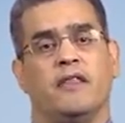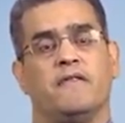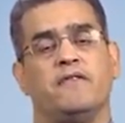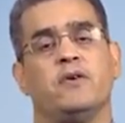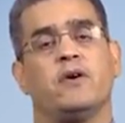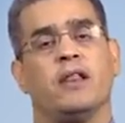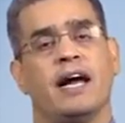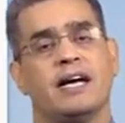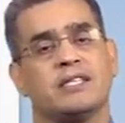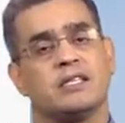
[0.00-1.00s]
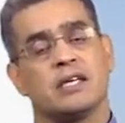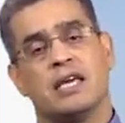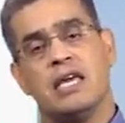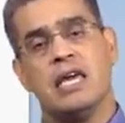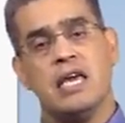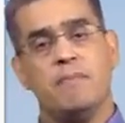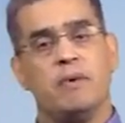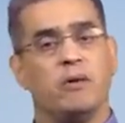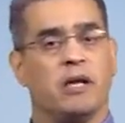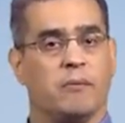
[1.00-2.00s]
The View class is a key
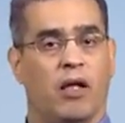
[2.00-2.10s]
building